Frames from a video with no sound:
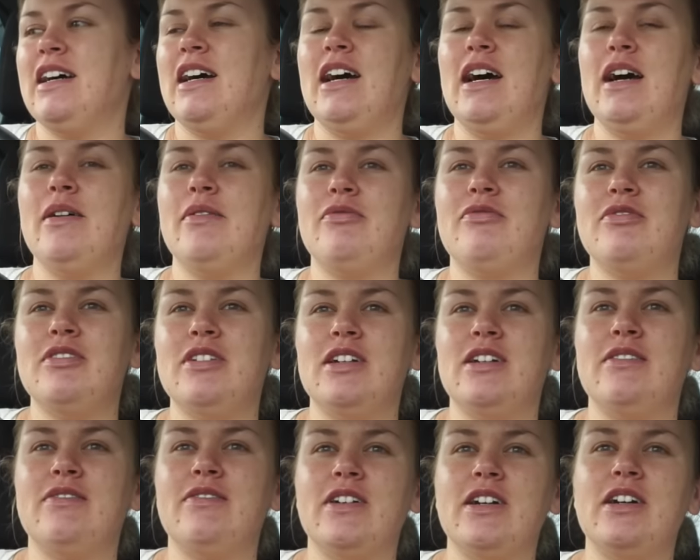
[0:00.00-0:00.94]
I
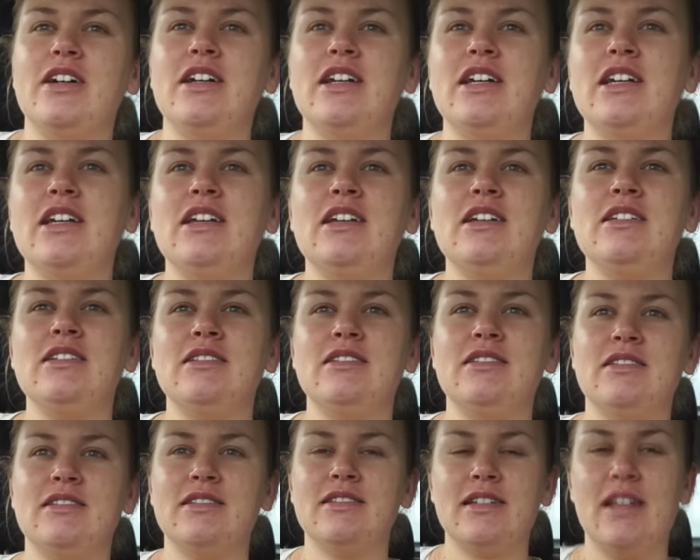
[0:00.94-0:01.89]
feel very
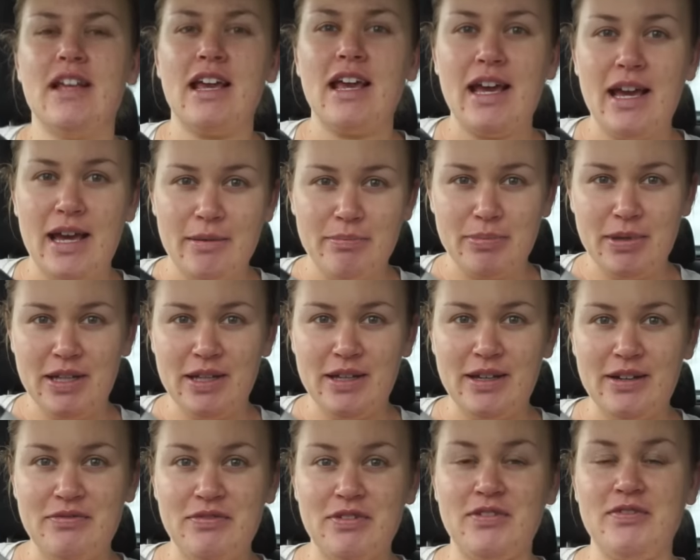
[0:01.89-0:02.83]

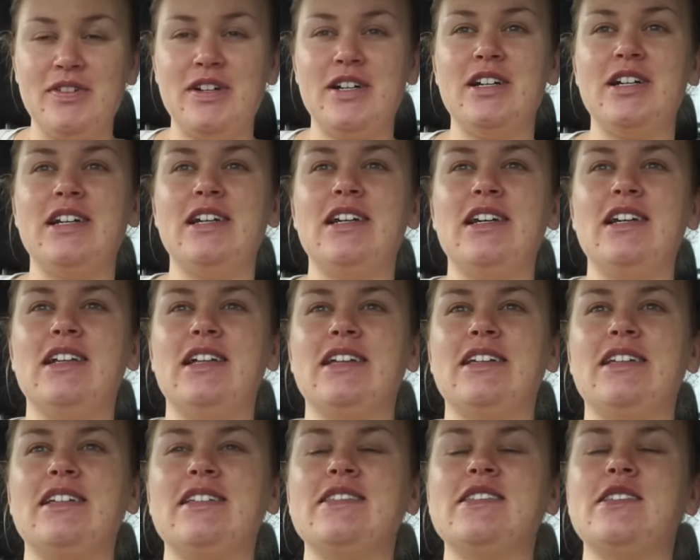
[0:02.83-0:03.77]
happy. I feel very
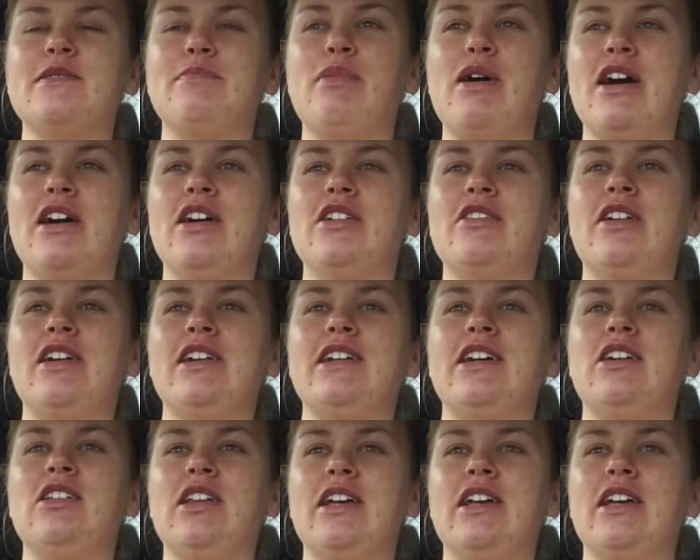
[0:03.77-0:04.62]
like inspired right now.